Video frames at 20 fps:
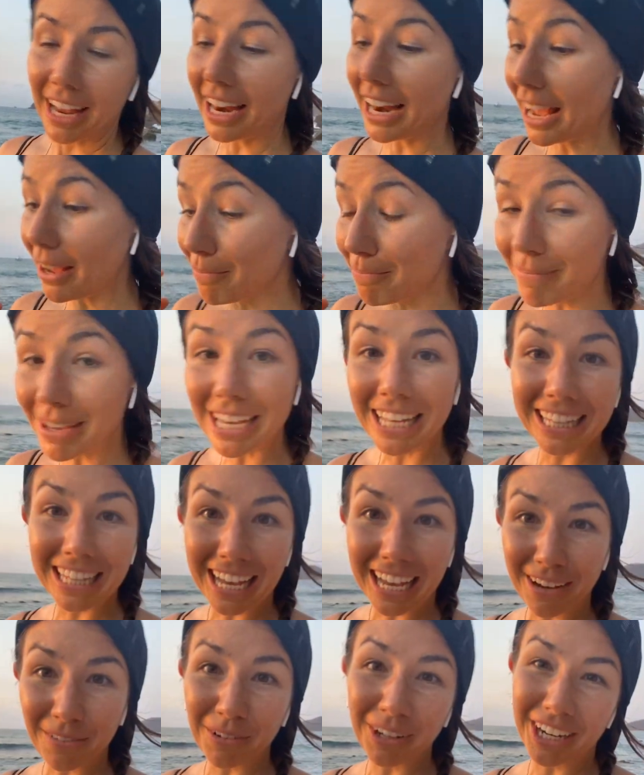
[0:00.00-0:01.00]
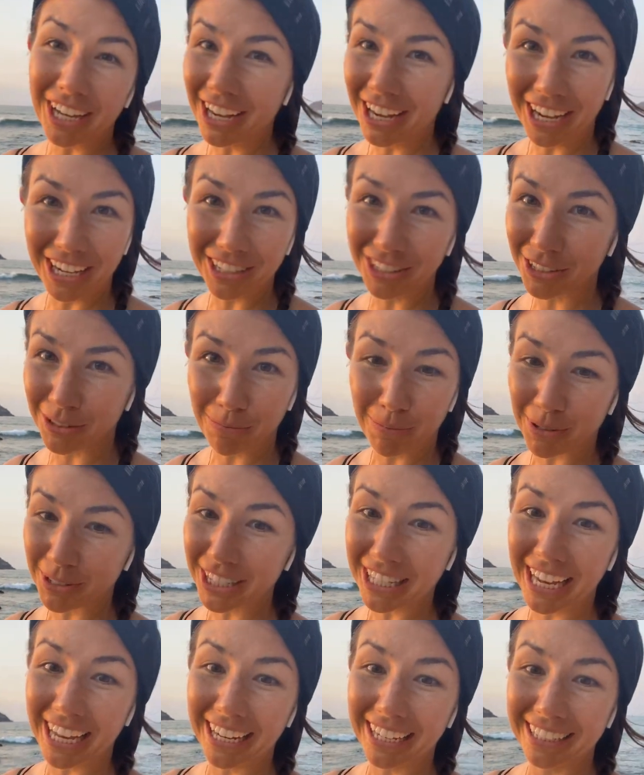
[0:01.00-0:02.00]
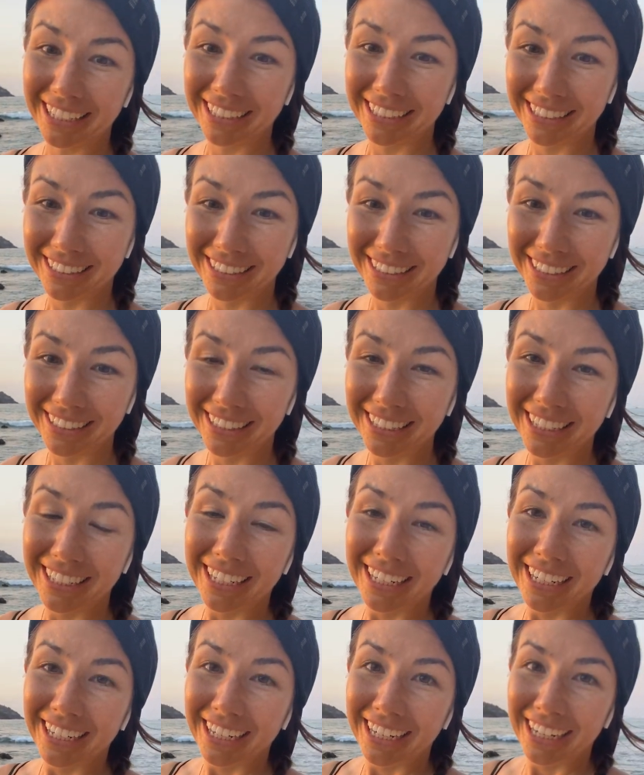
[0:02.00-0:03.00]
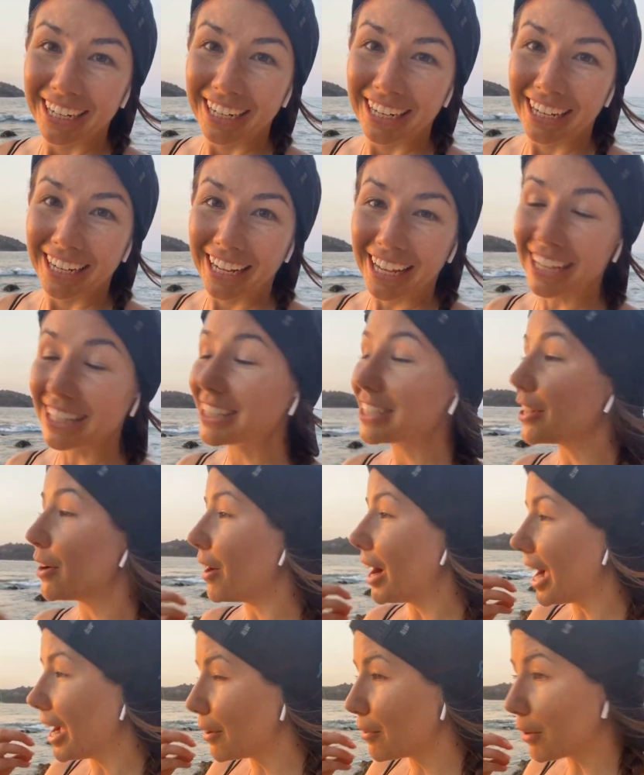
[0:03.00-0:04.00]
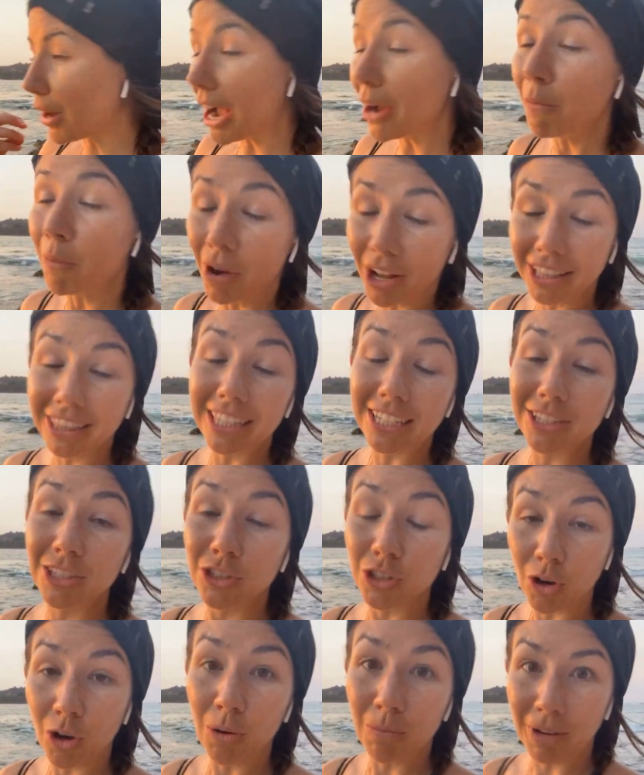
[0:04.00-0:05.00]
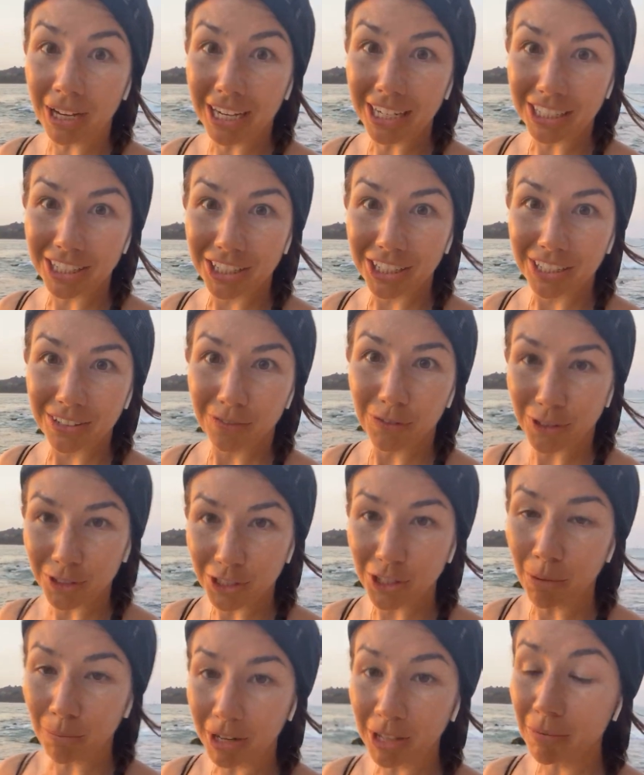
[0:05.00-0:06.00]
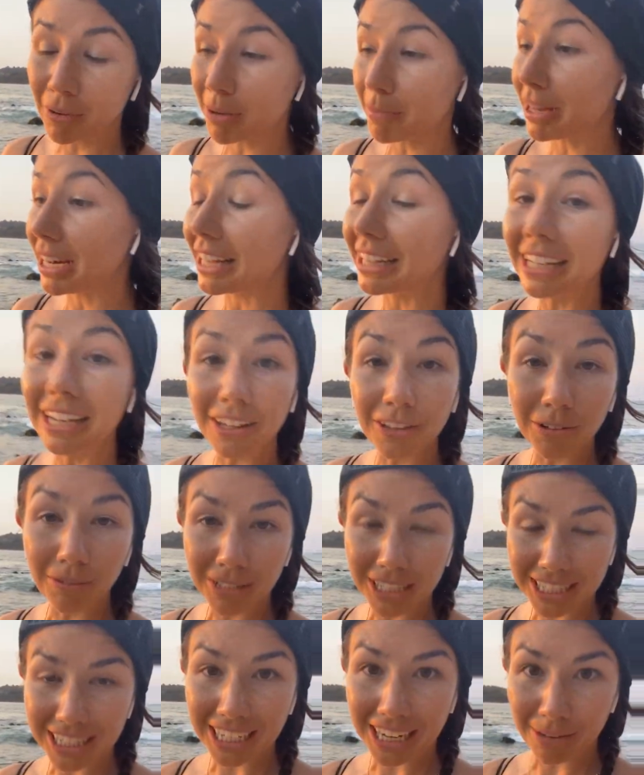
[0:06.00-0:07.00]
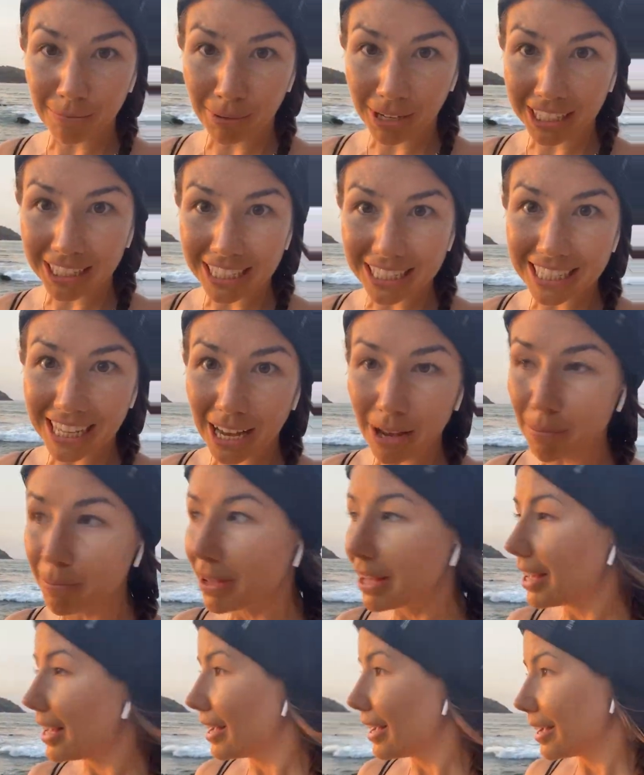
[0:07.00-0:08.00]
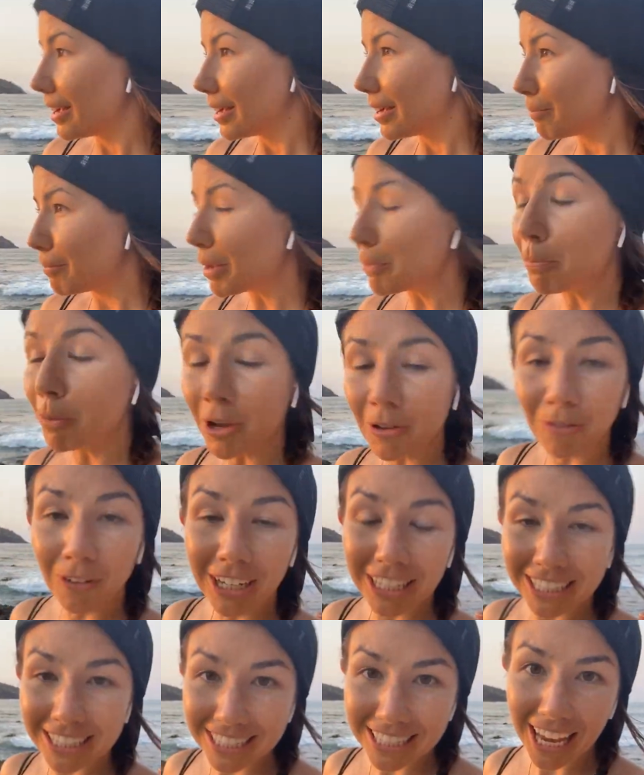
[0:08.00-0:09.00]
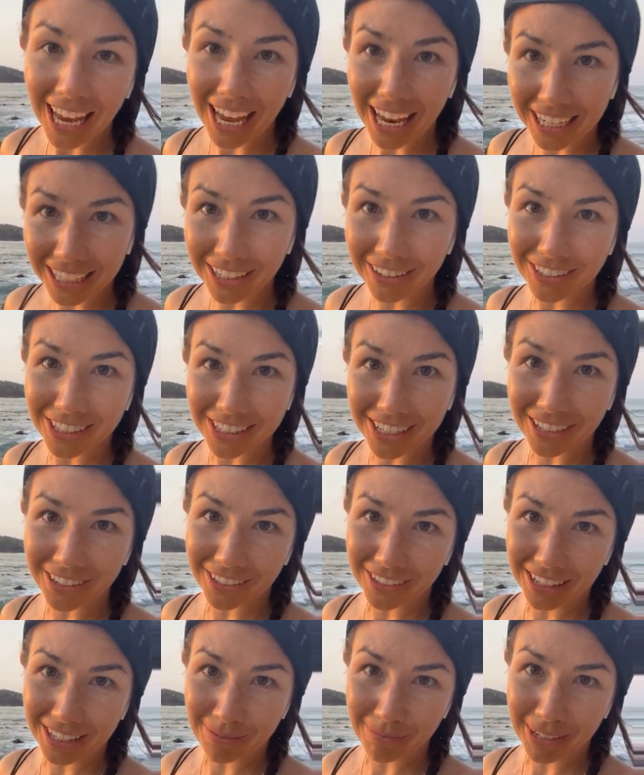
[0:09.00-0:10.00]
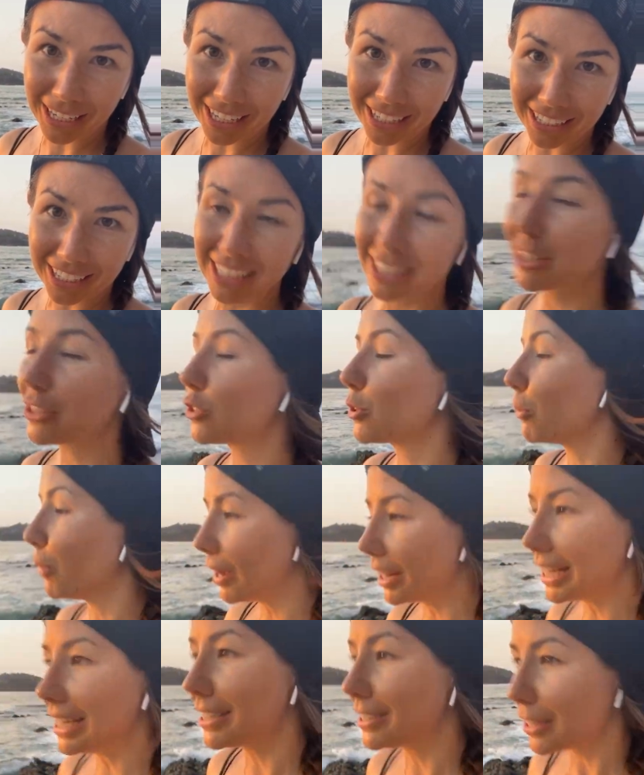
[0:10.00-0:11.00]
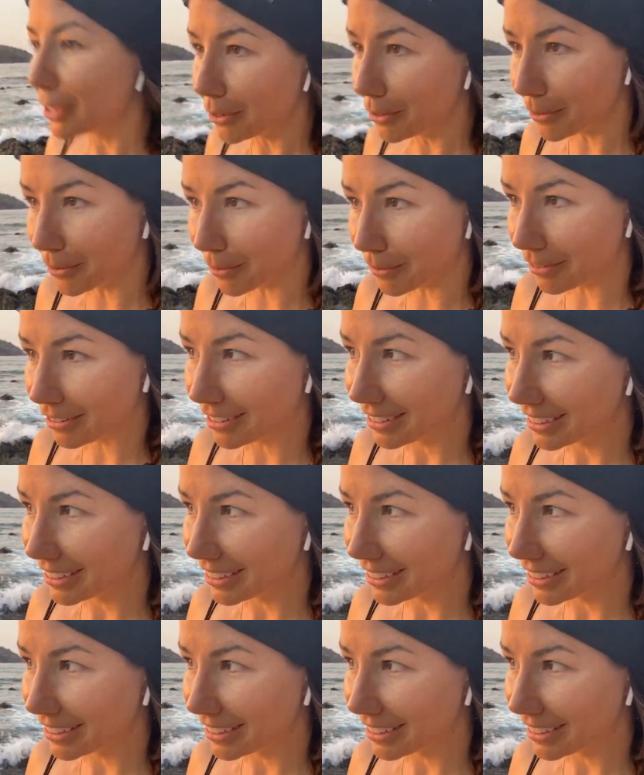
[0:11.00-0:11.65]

And I mean that 100%. And so I want this so much for so many women. And the other reason I bring this up, my boyfriend is 10 years younger than me. He's 22.